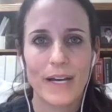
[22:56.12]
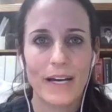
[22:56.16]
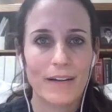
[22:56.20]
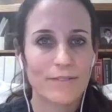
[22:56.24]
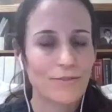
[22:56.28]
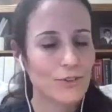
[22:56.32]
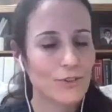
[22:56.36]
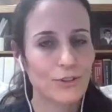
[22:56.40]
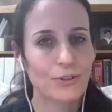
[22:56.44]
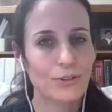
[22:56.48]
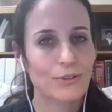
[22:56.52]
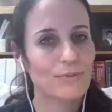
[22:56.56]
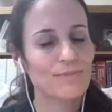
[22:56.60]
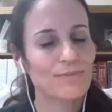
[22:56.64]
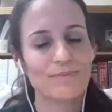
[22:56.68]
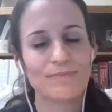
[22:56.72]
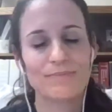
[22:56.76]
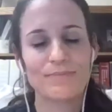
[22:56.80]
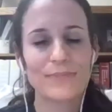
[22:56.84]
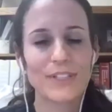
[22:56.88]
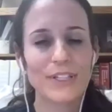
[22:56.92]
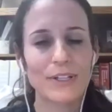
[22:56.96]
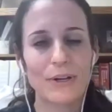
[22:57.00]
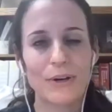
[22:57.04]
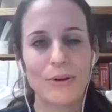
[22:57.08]
after,
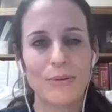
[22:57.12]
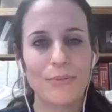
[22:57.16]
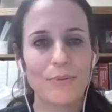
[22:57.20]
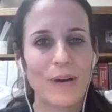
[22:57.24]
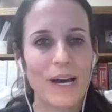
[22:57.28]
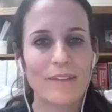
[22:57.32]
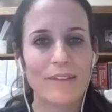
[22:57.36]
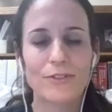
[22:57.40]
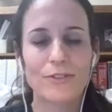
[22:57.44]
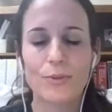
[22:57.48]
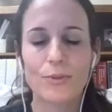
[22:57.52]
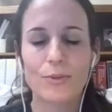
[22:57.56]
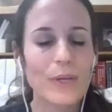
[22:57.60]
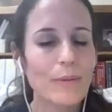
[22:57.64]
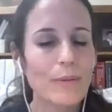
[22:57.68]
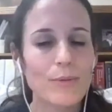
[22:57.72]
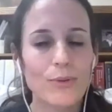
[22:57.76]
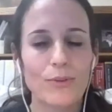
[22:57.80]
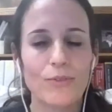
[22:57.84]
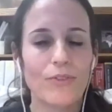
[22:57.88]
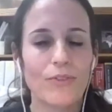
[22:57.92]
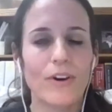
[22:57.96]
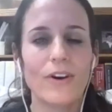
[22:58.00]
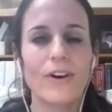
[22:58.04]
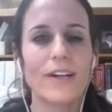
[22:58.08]
you know, after we
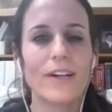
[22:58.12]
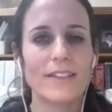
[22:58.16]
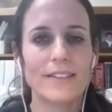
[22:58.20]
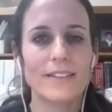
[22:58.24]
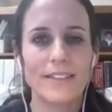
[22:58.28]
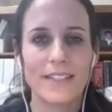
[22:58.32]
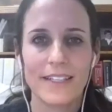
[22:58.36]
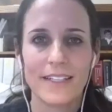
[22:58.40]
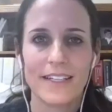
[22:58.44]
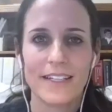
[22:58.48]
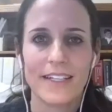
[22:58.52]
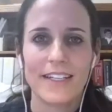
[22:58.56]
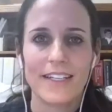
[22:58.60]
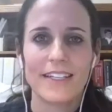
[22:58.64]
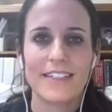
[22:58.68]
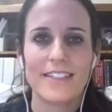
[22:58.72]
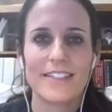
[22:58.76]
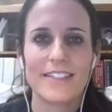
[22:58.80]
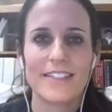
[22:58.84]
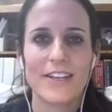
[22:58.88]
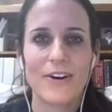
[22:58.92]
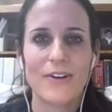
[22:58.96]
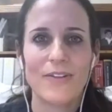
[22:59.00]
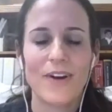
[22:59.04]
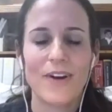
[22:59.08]
move on.
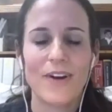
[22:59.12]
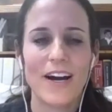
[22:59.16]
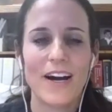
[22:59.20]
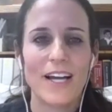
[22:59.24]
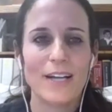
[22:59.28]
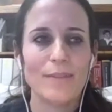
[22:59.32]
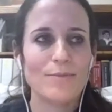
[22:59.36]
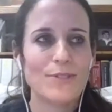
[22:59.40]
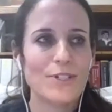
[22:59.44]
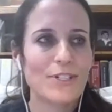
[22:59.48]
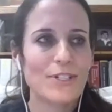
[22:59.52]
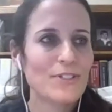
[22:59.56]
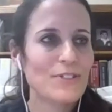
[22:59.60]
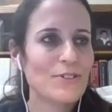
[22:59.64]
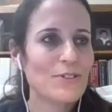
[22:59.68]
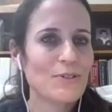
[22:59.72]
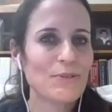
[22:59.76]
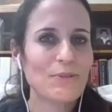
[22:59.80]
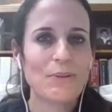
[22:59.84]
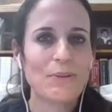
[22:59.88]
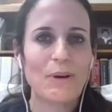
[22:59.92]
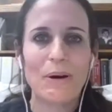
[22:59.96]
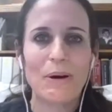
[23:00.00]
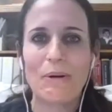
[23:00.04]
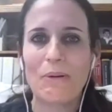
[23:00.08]
So I'm
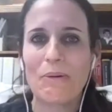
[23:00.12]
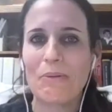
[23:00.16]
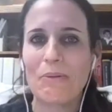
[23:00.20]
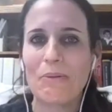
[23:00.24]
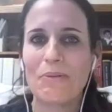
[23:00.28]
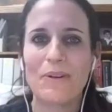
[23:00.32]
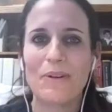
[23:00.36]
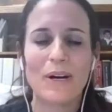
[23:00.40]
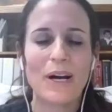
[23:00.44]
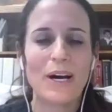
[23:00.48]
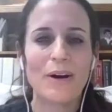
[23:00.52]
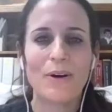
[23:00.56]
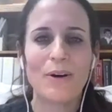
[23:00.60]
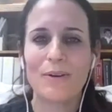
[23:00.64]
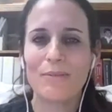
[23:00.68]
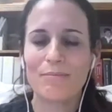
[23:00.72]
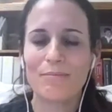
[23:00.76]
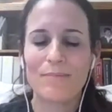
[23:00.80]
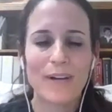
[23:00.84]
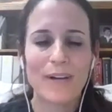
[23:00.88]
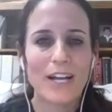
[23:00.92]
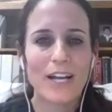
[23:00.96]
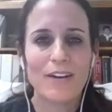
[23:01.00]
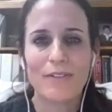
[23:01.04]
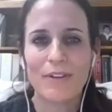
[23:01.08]
just
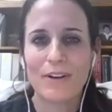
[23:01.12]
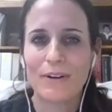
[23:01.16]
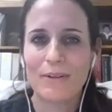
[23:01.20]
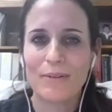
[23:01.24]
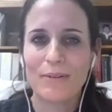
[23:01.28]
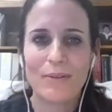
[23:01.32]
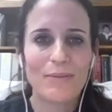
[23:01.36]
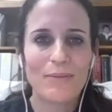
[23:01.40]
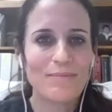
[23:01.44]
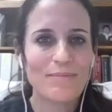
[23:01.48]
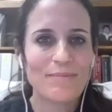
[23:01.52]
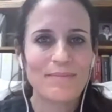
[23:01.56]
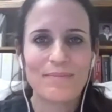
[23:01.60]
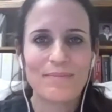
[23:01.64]
kind of